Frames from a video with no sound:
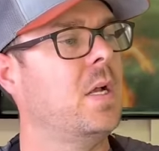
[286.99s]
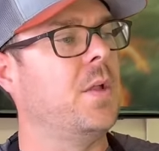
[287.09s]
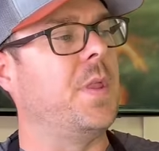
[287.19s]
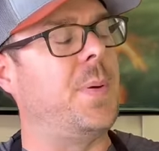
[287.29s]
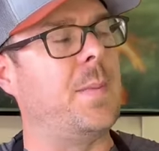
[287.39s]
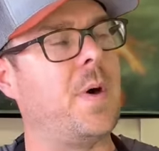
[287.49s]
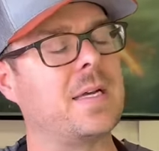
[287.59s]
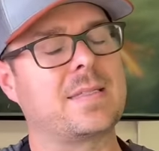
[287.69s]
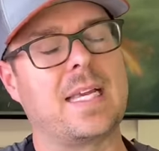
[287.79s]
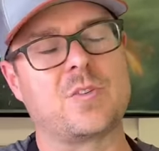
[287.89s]
the Pit
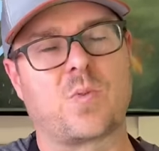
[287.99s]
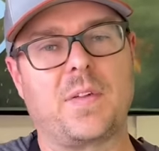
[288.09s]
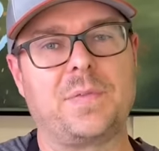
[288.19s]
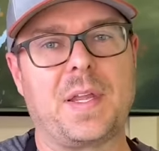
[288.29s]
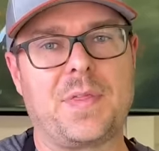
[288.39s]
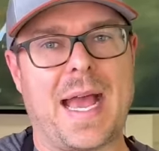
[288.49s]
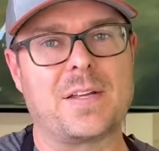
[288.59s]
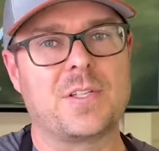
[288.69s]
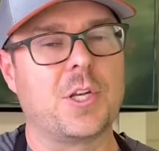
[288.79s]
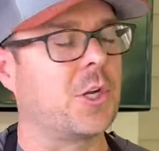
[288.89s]
Boss says roughly
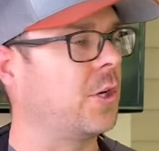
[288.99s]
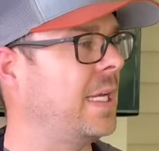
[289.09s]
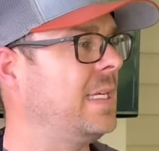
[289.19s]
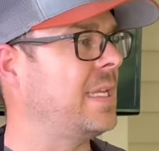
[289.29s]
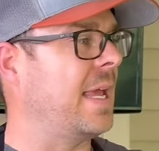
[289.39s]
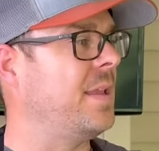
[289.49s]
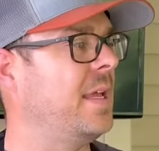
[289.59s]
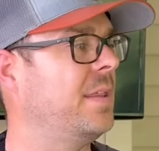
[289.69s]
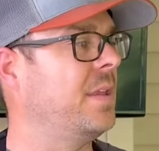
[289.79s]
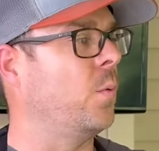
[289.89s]
1,000 degrees, and
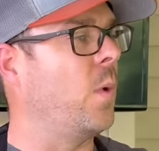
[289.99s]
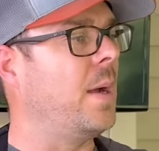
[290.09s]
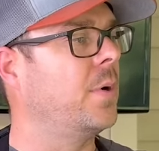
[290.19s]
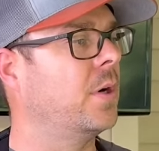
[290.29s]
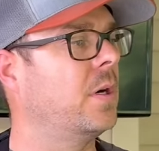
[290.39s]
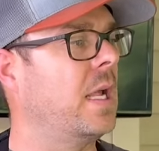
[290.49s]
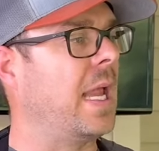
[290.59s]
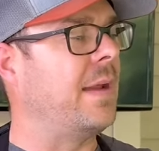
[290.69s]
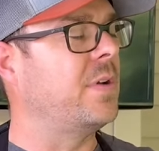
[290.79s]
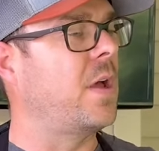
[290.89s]
then the Weber,
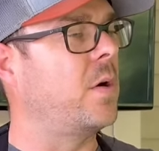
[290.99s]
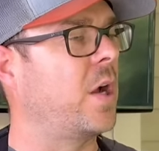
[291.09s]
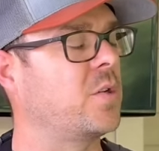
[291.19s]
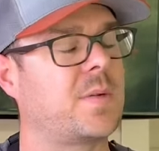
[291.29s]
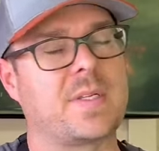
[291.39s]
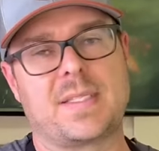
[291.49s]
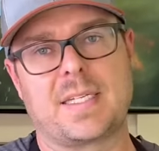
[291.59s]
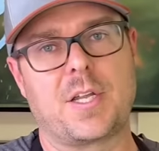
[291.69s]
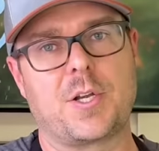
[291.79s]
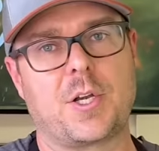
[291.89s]
even though it goes up to
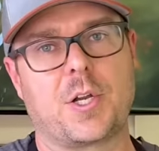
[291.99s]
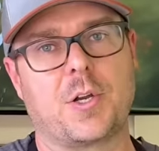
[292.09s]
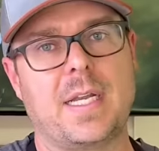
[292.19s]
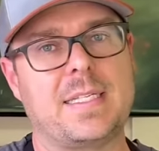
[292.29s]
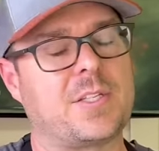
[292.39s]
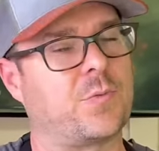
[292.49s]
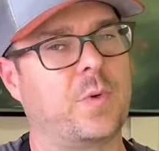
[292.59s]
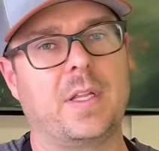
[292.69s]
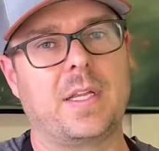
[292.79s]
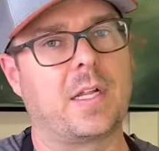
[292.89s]
600 degrees, it's
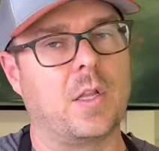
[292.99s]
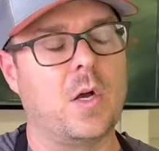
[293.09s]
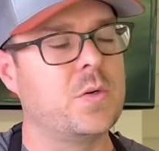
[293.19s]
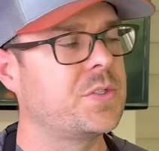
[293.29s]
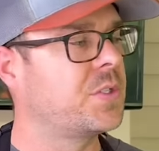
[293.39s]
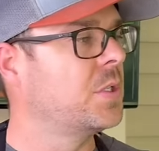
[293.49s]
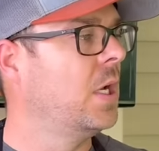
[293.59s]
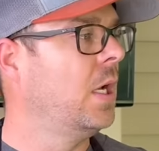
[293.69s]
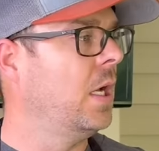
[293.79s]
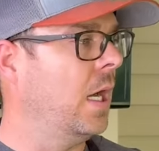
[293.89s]
really close.
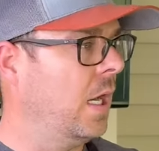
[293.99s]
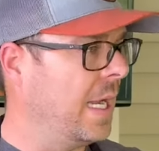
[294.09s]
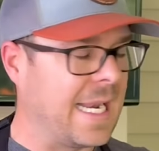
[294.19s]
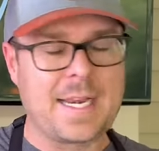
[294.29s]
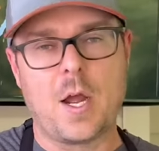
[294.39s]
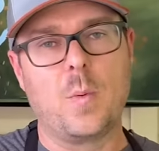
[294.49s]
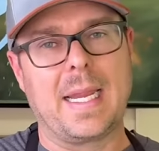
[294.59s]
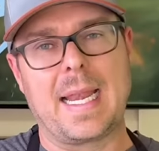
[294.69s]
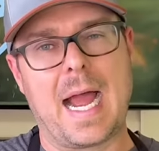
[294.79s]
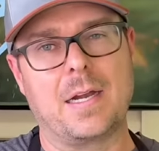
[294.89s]
Uh, and I know we
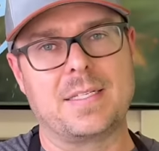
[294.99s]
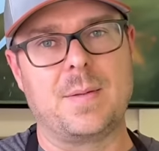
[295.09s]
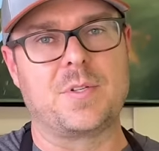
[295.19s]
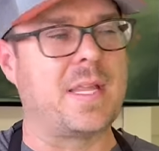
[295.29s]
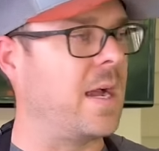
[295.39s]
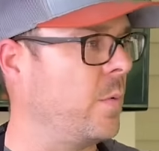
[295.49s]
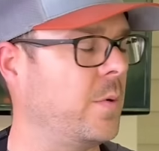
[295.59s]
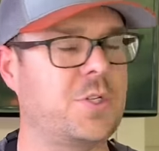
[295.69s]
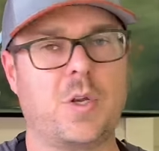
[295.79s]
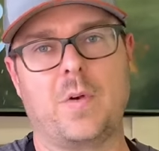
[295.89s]
get higher temps to that when
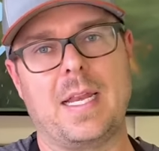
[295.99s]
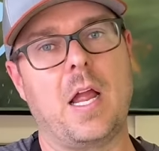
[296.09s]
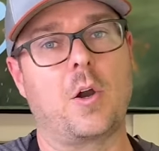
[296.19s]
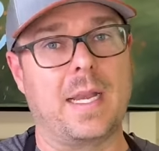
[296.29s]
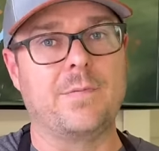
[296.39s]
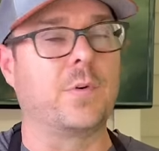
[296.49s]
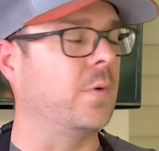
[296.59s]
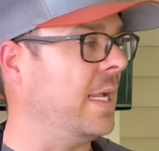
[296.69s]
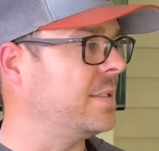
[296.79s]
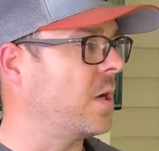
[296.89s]
we shoot our
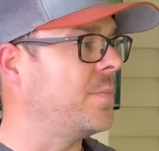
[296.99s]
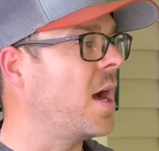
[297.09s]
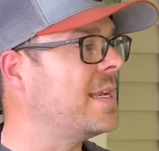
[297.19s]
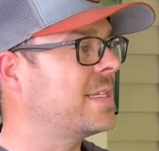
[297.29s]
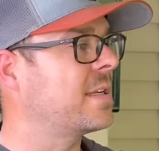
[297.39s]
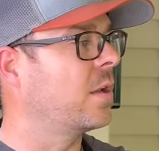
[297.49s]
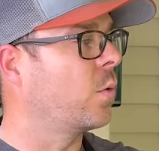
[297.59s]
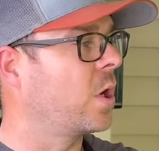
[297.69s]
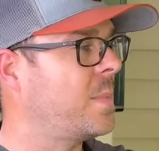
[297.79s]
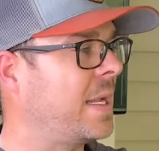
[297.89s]
infrared. So I'm not necessarily
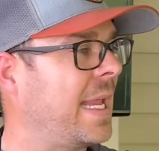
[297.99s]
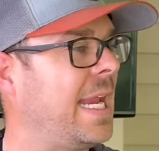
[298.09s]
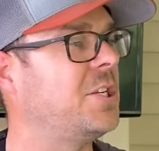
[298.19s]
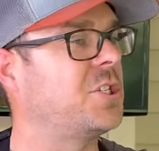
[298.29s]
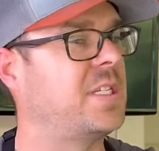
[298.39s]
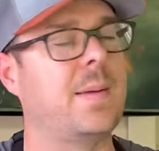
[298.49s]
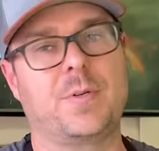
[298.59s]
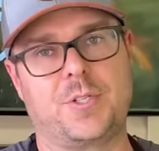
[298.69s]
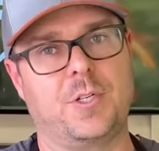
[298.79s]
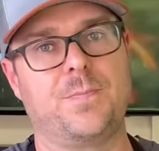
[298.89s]
worried about each
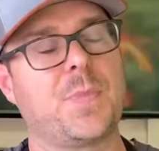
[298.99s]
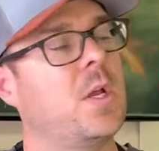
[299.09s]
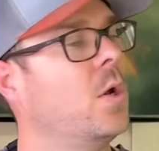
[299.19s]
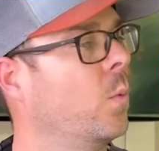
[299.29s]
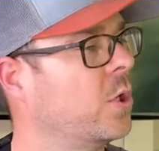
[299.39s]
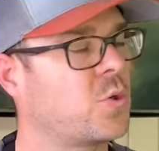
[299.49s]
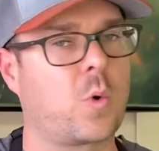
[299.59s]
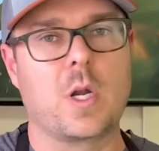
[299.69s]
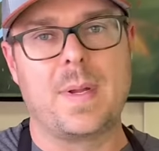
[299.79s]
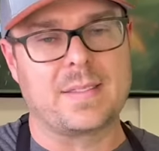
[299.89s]
temperature. We're just
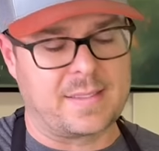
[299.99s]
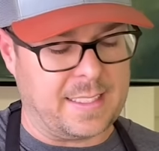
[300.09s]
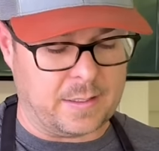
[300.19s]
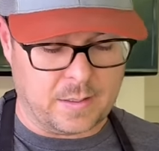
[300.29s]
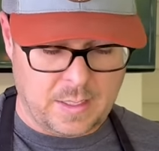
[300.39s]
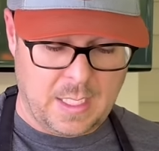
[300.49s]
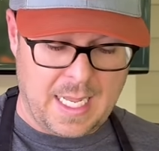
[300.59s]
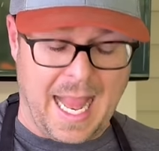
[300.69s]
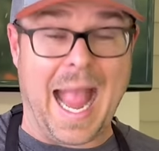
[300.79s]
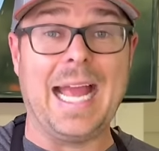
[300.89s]
worried about sear.
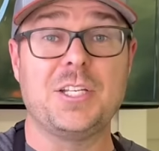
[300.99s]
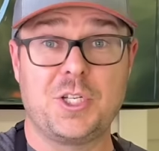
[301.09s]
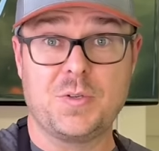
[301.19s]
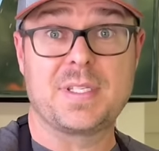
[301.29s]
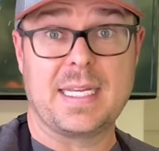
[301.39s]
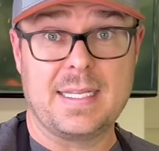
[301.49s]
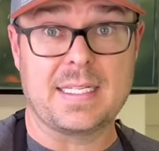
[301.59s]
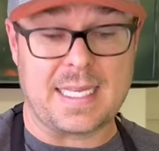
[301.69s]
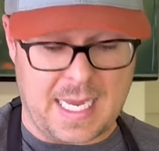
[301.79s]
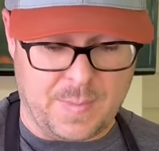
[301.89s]
As you see
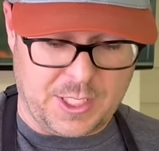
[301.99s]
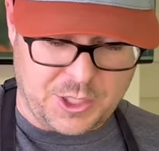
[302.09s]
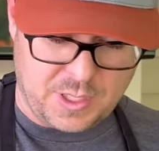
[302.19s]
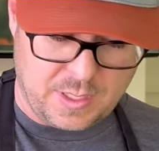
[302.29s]
this image,